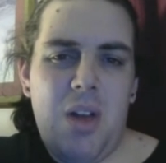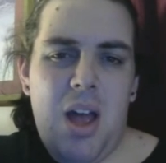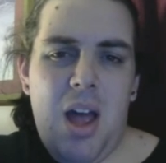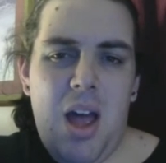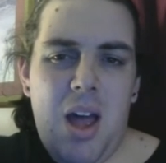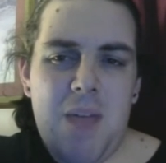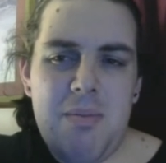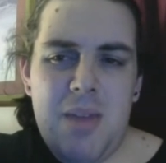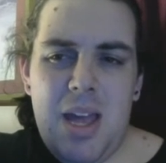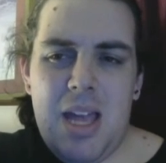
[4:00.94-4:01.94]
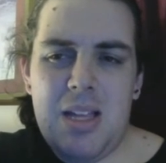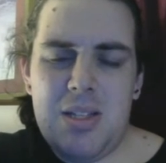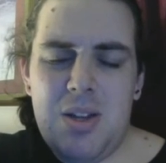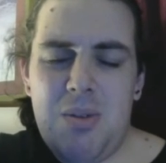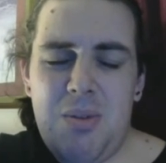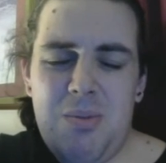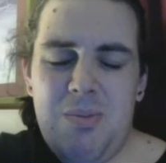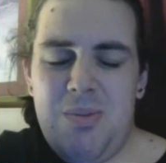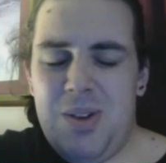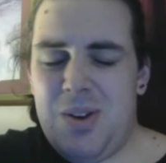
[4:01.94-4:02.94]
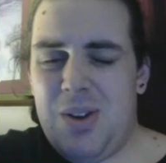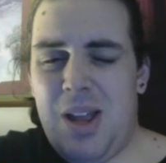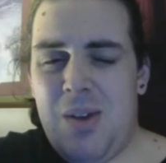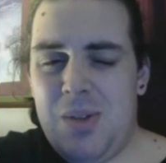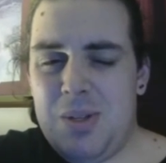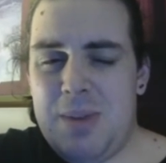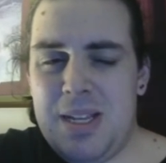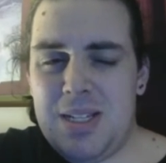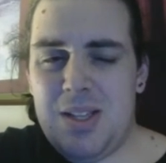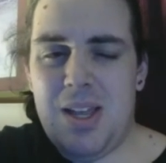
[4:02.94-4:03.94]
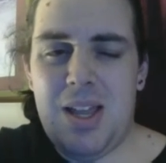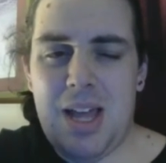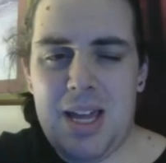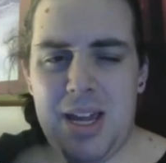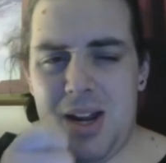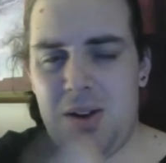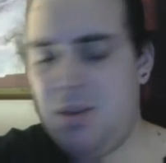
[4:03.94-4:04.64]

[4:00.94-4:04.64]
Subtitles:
and so it was basically like, here